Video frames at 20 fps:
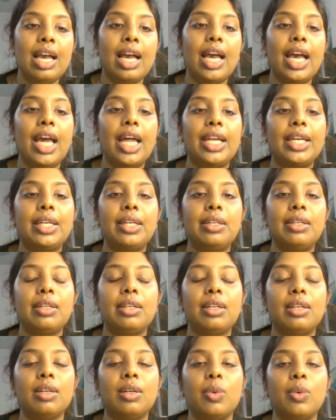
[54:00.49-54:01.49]
and
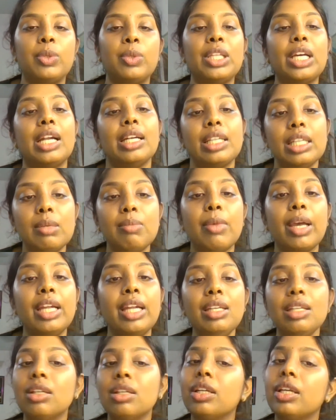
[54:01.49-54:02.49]
with that in mind,